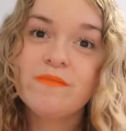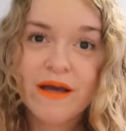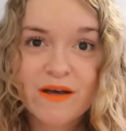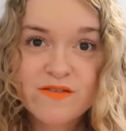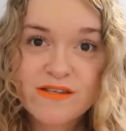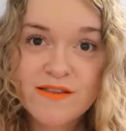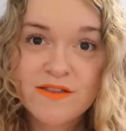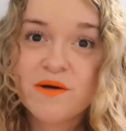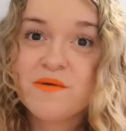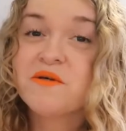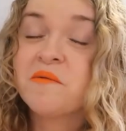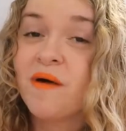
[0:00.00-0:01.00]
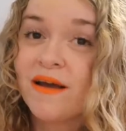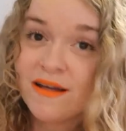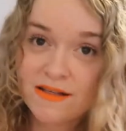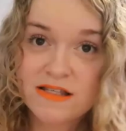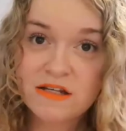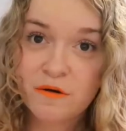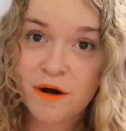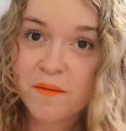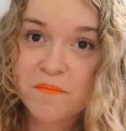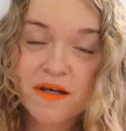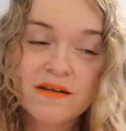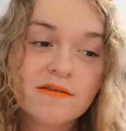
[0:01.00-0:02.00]
You may have seen those on my
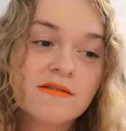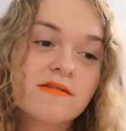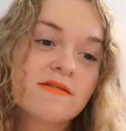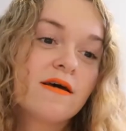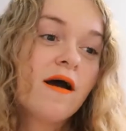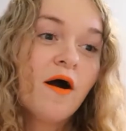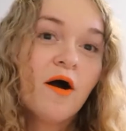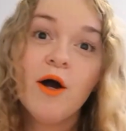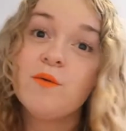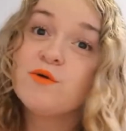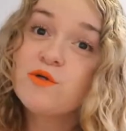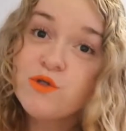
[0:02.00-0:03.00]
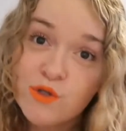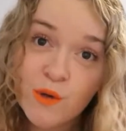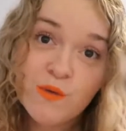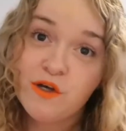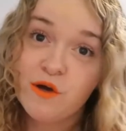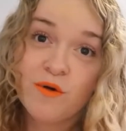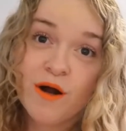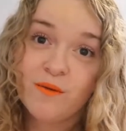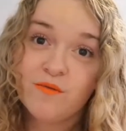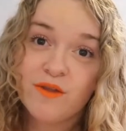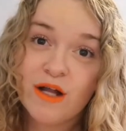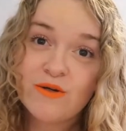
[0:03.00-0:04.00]
Instagram, because I was so, so
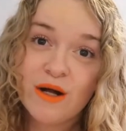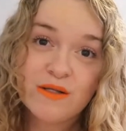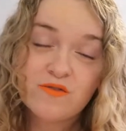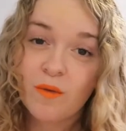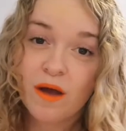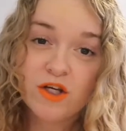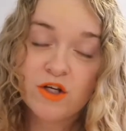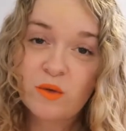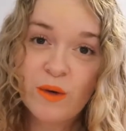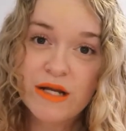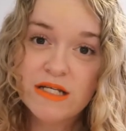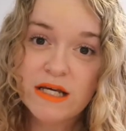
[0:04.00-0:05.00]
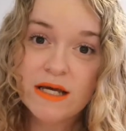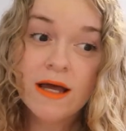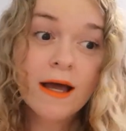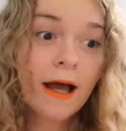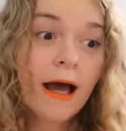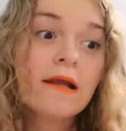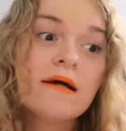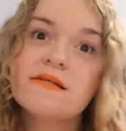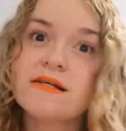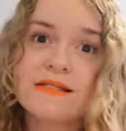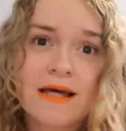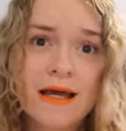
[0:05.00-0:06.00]
proud of that transformation already. And as
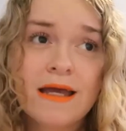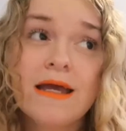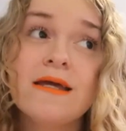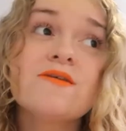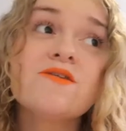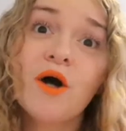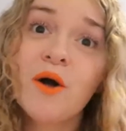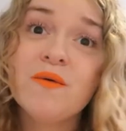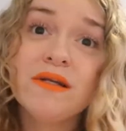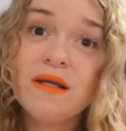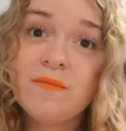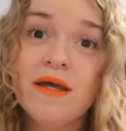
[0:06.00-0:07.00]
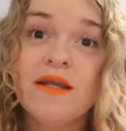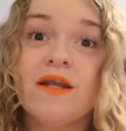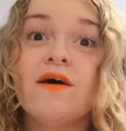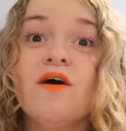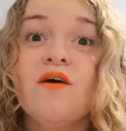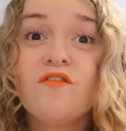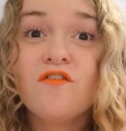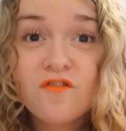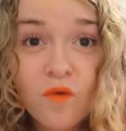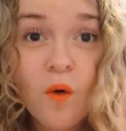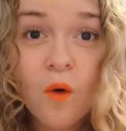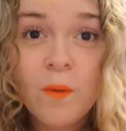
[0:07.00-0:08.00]
I say, it has only been
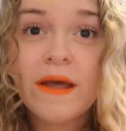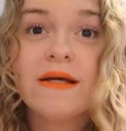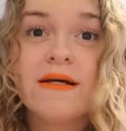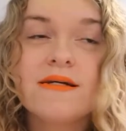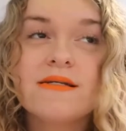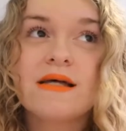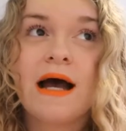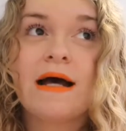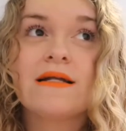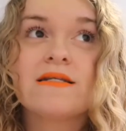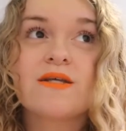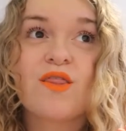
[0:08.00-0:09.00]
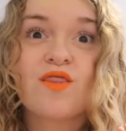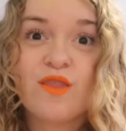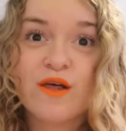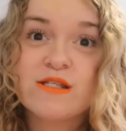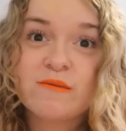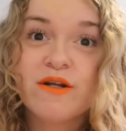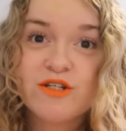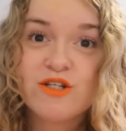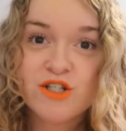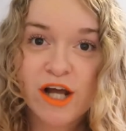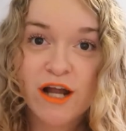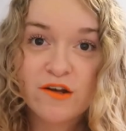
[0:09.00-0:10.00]
4 weeks and this much
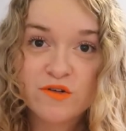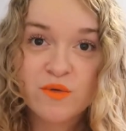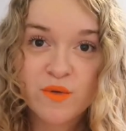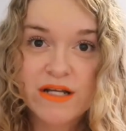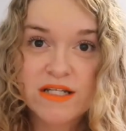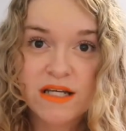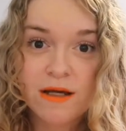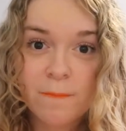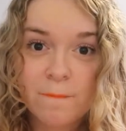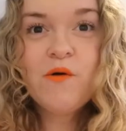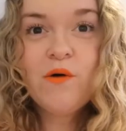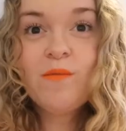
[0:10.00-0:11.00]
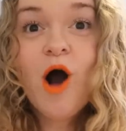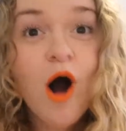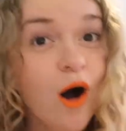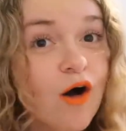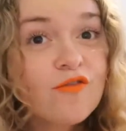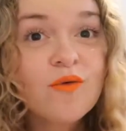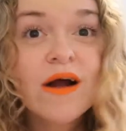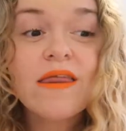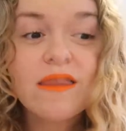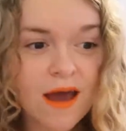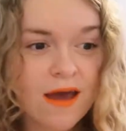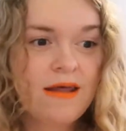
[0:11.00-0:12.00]
has changed already. So I'm halfway
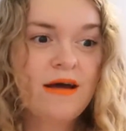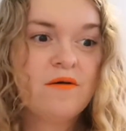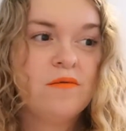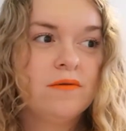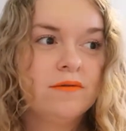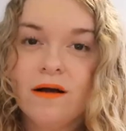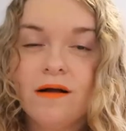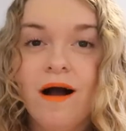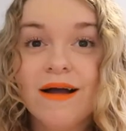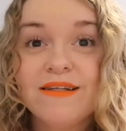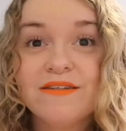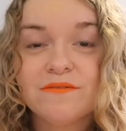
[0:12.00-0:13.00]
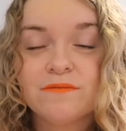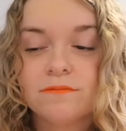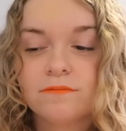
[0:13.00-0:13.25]
there now, kind of.